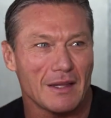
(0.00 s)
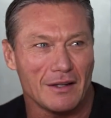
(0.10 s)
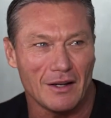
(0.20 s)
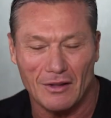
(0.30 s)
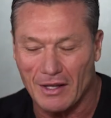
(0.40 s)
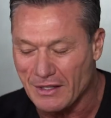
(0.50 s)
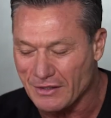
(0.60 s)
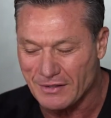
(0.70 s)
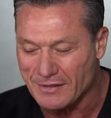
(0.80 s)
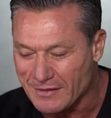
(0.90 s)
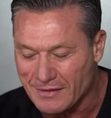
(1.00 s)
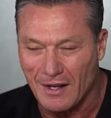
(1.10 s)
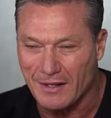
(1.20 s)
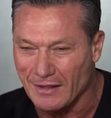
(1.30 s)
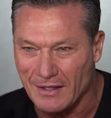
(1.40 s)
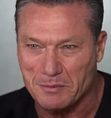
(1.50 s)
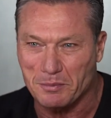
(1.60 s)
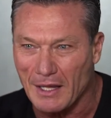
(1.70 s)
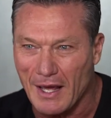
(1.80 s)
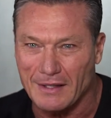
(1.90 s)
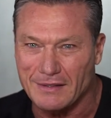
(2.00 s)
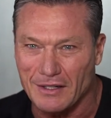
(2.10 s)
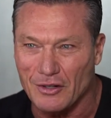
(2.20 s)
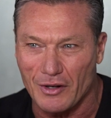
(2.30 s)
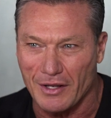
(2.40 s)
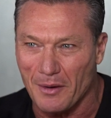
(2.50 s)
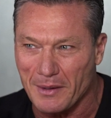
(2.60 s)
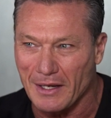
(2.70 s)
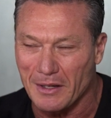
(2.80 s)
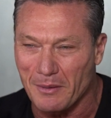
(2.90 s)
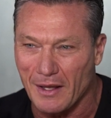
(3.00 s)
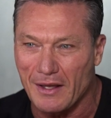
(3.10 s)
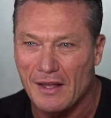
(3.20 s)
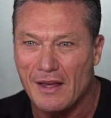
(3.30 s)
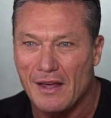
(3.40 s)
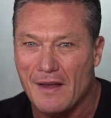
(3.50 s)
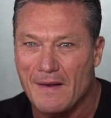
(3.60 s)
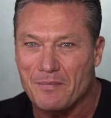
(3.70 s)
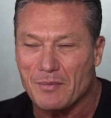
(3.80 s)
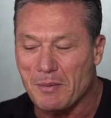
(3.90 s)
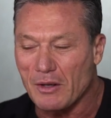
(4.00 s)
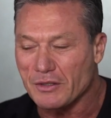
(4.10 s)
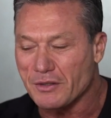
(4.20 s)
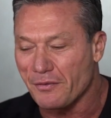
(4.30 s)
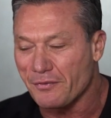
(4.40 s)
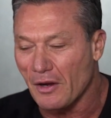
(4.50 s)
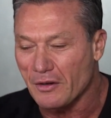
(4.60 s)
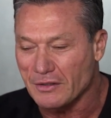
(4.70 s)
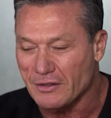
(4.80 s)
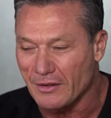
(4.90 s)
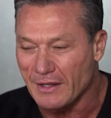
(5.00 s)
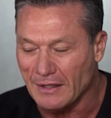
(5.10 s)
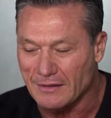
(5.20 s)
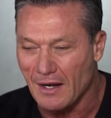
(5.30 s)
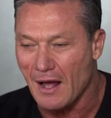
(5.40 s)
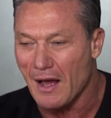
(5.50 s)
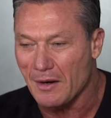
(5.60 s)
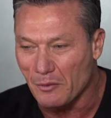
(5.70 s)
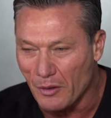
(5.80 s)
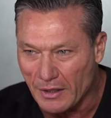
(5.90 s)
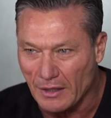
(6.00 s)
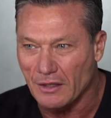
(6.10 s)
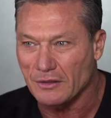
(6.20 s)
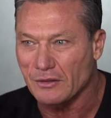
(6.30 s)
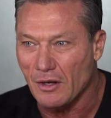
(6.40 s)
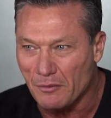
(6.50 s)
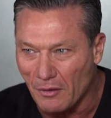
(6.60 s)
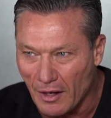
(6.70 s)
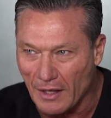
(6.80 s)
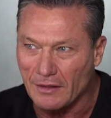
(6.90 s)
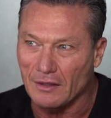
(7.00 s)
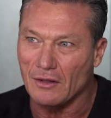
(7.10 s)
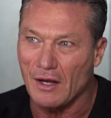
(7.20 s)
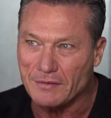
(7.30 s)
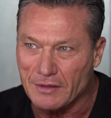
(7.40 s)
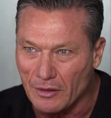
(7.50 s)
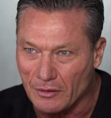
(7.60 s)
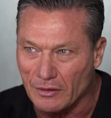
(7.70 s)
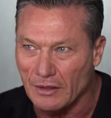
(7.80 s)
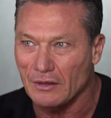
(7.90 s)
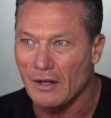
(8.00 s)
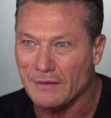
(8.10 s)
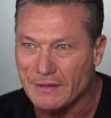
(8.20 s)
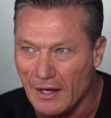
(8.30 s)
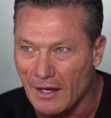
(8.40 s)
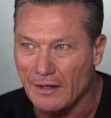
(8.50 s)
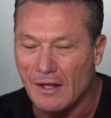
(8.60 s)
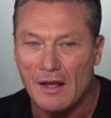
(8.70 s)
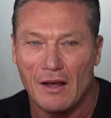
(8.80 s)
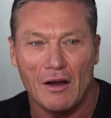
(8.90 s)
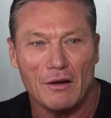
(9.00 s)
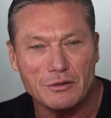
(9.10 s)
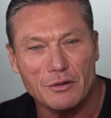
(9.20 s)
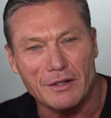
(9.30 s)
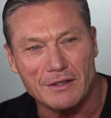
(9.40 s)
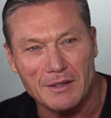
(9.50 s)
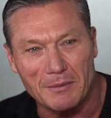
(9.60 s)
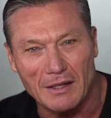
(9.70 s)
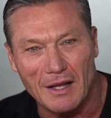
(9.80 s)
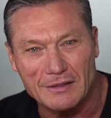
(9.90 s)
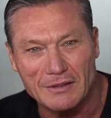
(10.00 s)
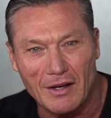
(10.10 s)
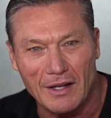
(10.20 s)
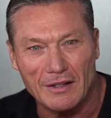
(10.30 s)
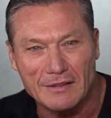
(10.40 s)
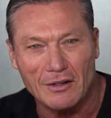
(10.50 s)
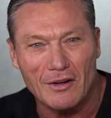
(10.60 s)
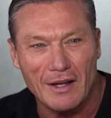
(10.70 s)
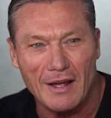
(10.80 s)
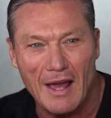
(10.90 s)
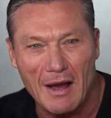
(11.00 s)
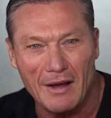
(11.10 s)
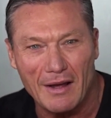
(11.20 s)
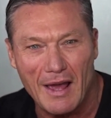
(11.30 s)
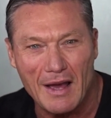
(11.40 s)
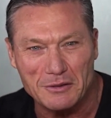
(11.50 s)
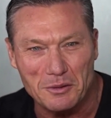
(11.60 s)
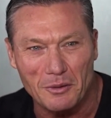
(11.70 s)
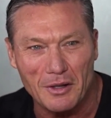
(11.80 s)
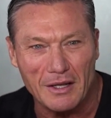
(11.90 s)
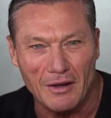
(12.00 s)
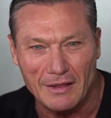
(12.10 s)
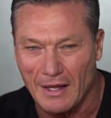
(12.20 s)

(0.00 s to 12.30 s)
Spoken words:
Like you're just stuck in this place and you're not going anywhere because you're focused on things that aren't working, that's not right, that life's no good, that life's hard. I was talking to someone last night and I said, how's your work going?